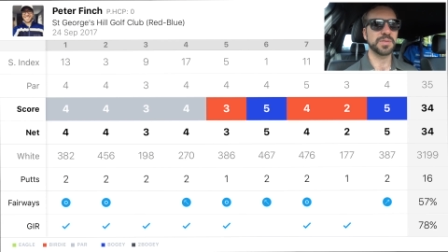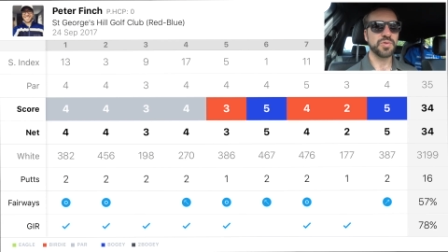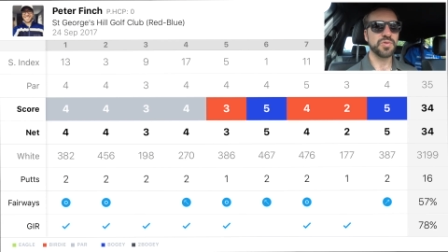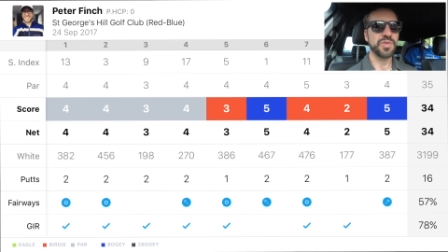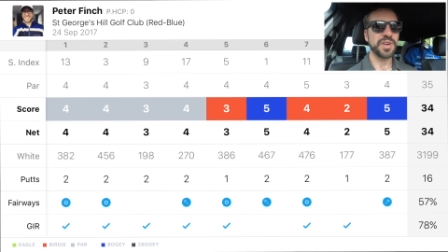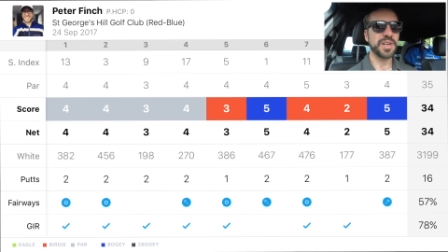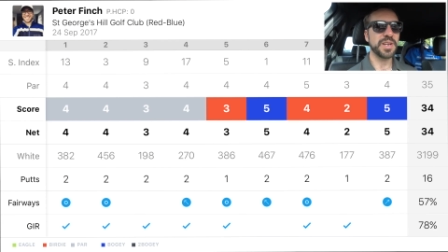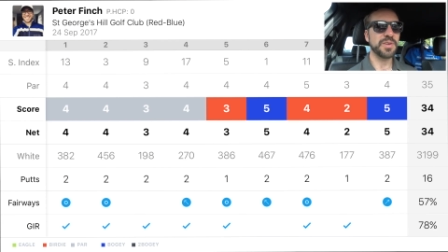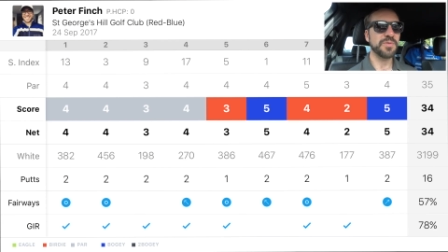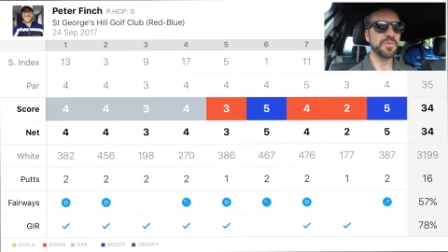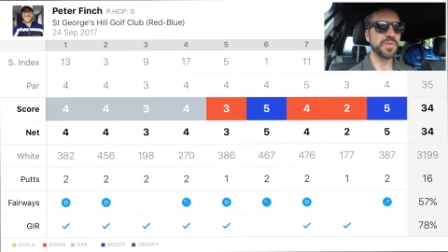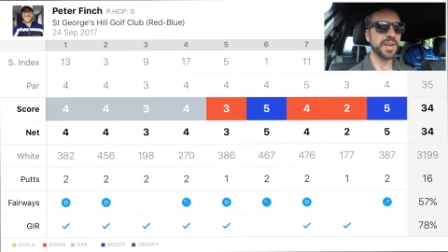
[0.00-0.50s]

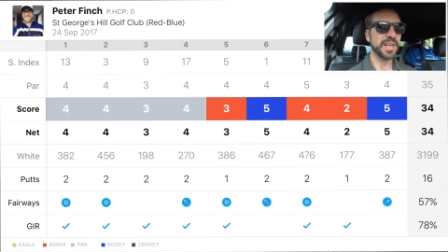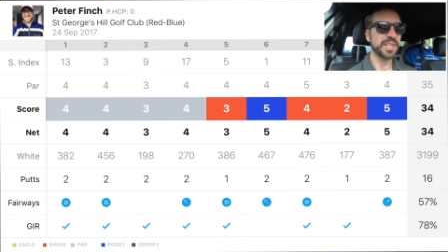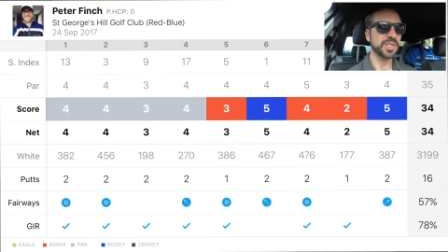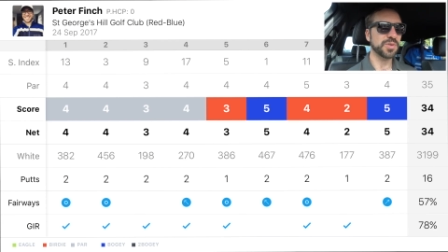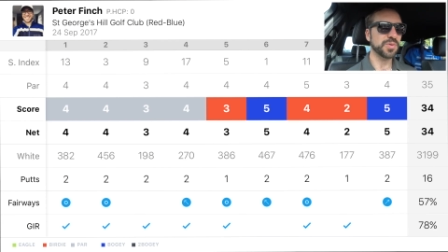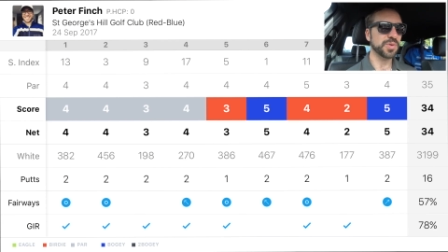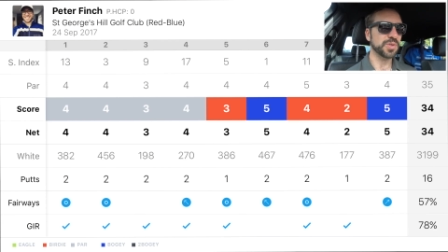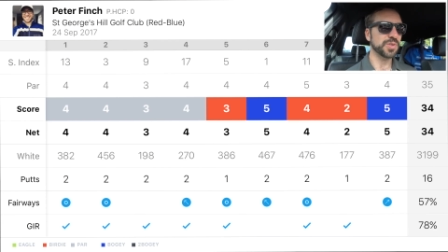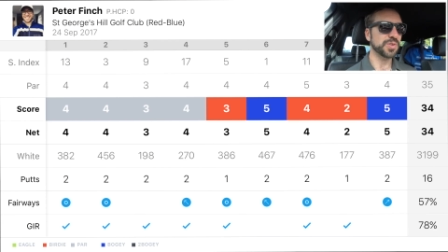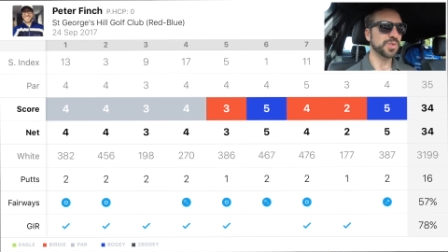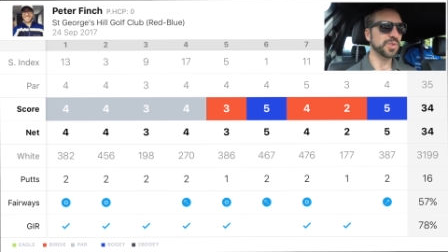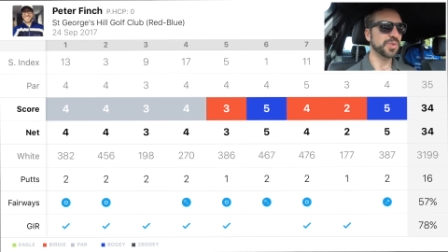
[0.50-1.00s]
Greening regs
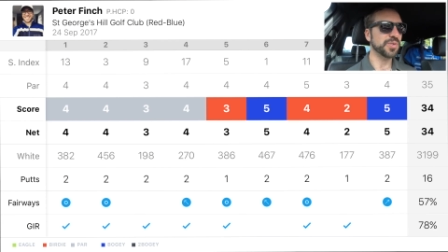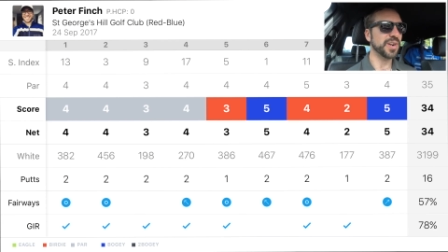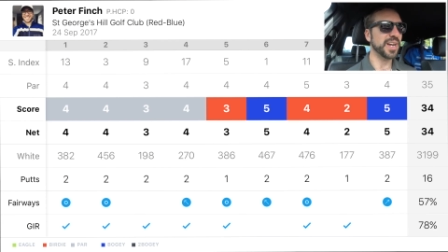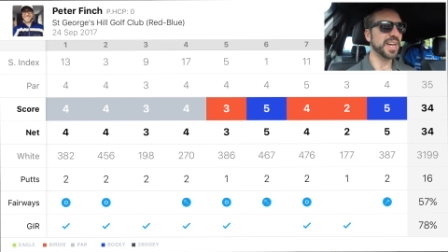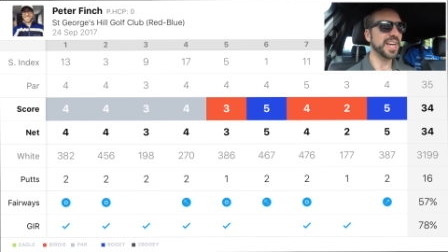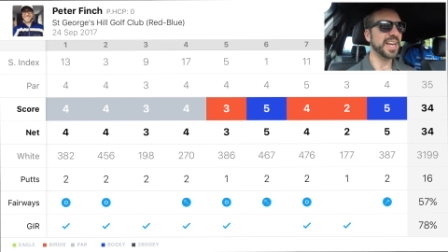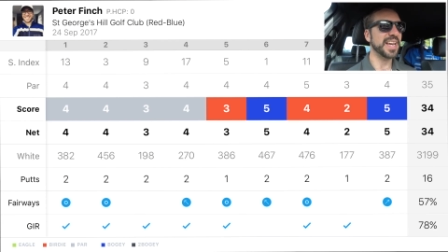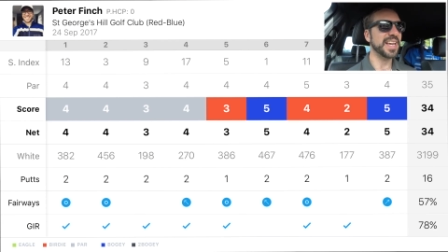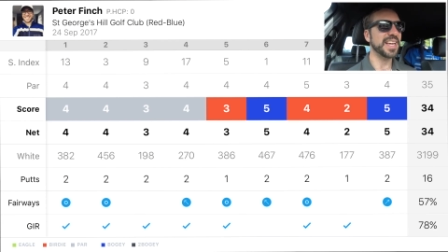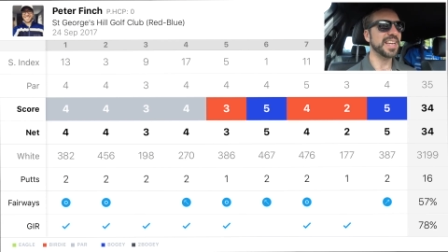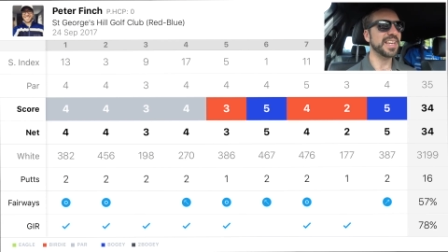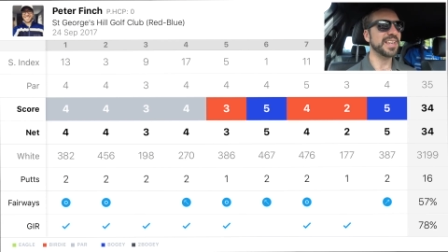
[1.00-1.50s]
wasn't
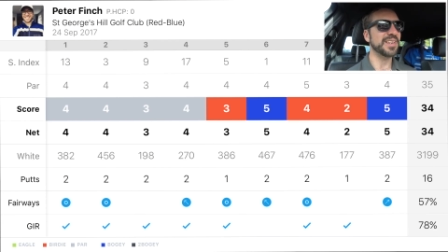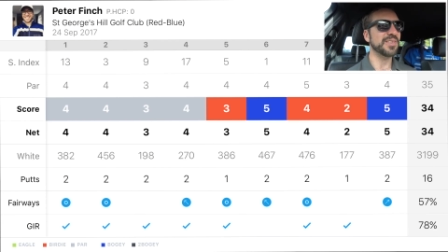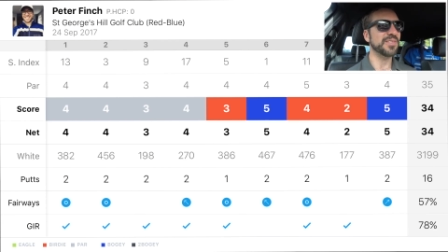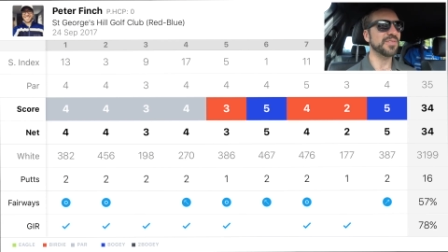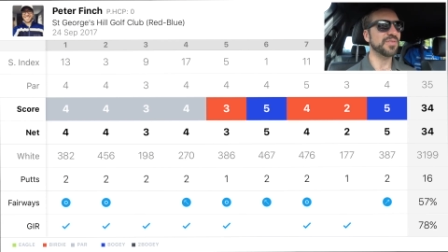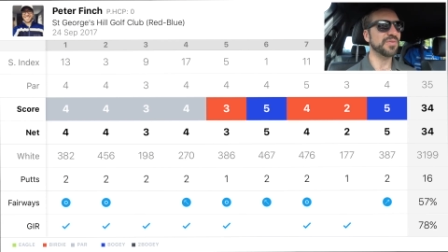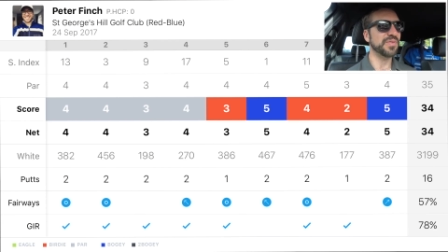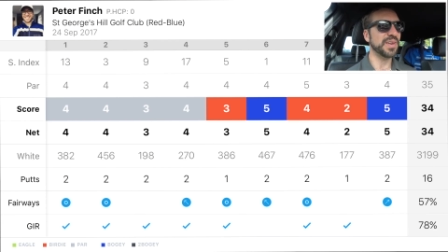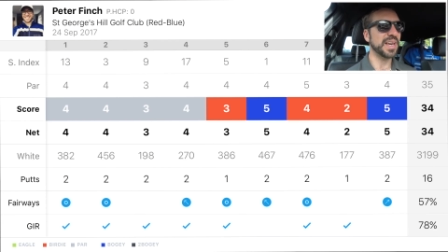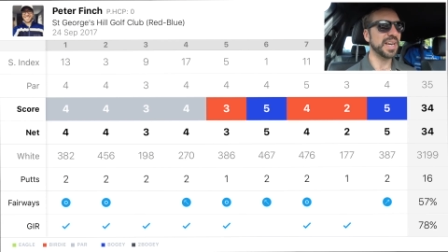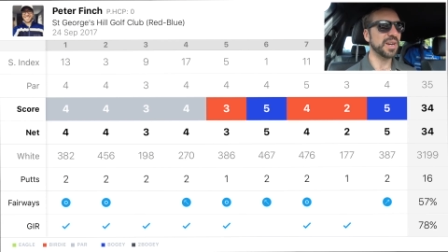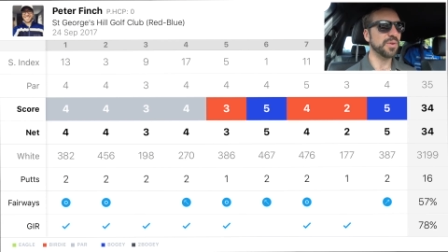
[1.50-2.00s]
great,
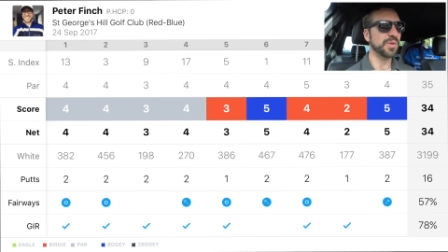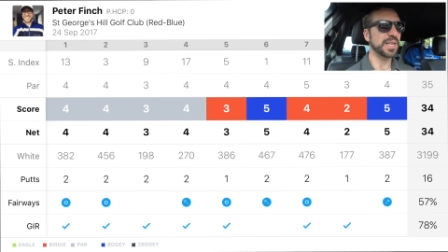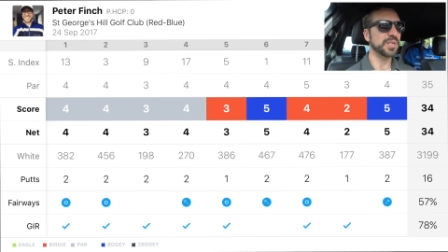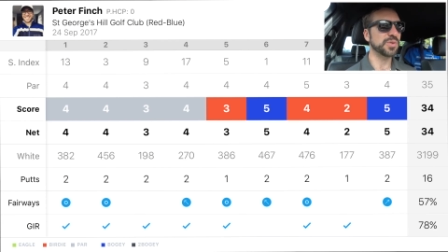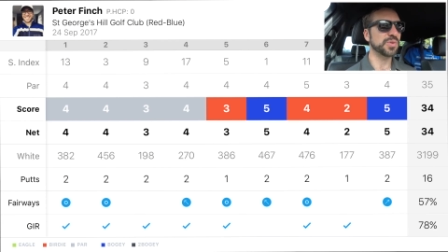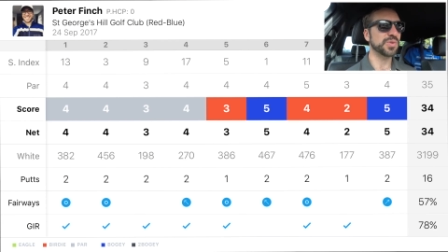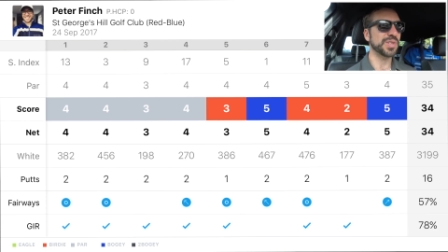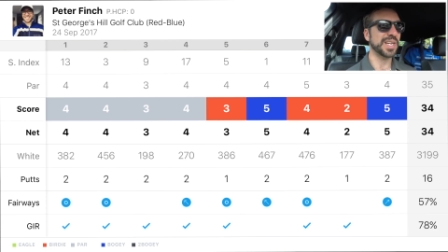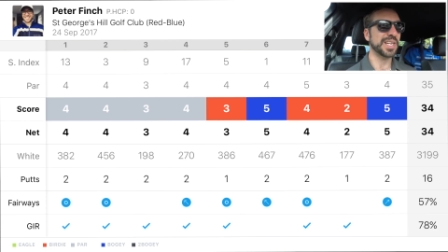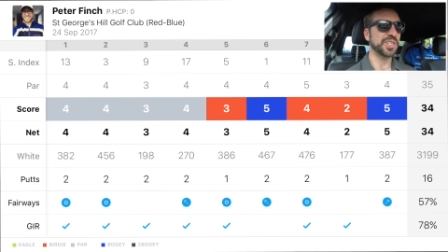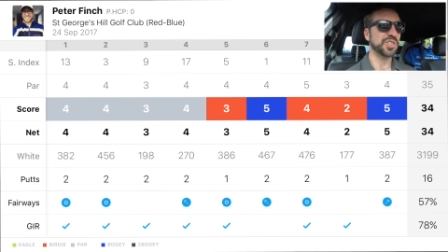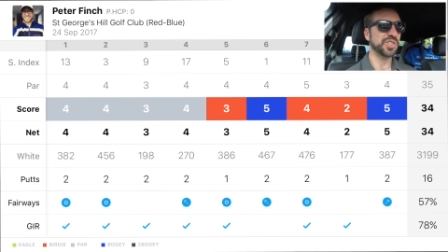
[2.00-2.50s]

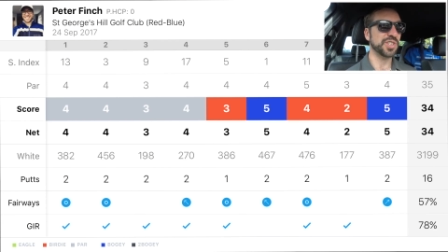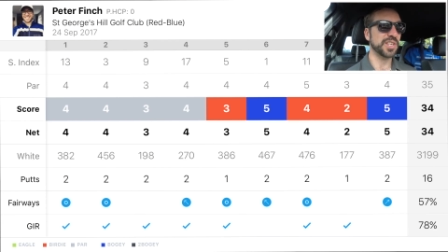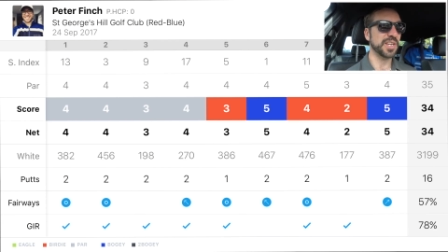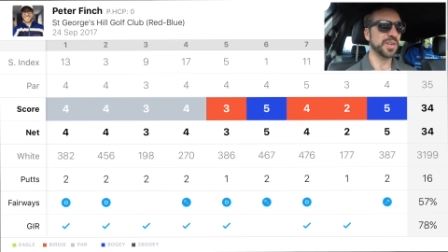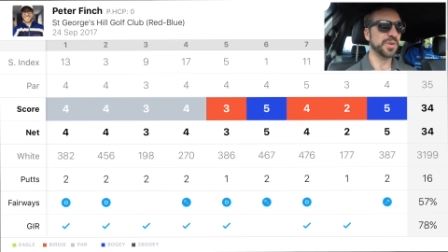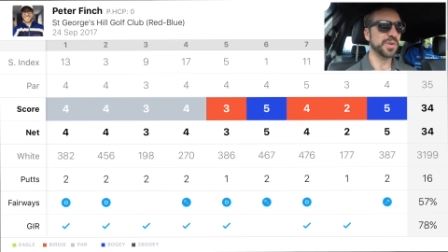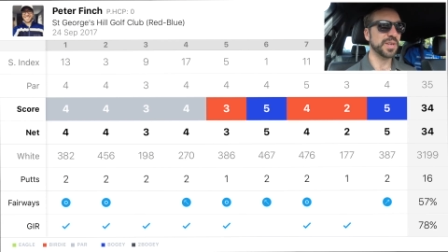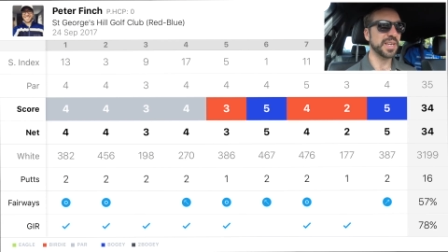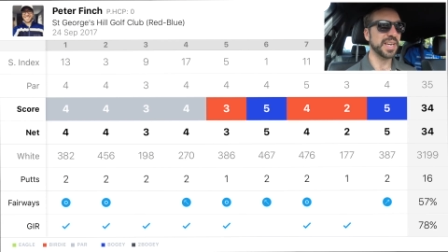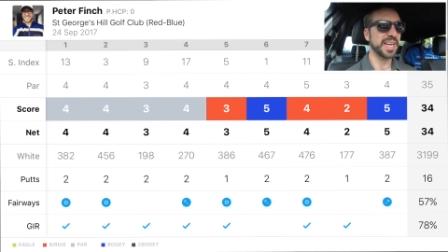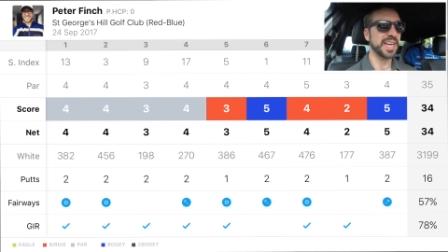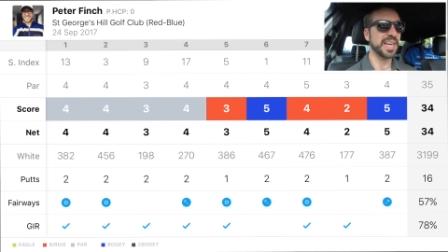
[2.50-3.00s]
fairways was actually
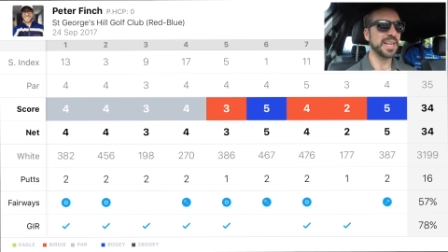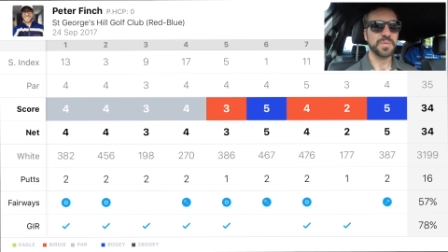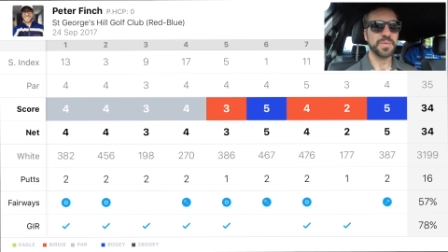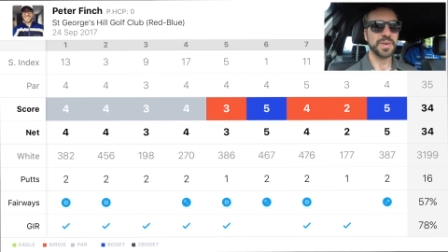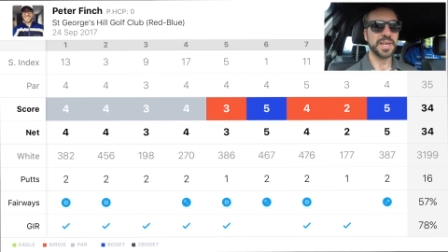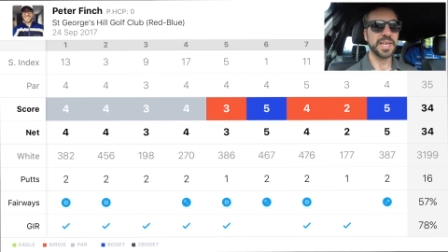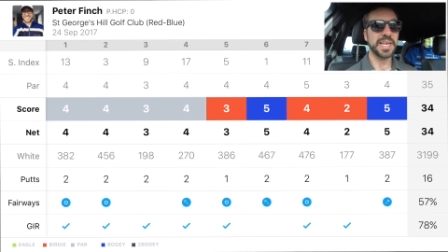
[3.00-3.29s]
okay.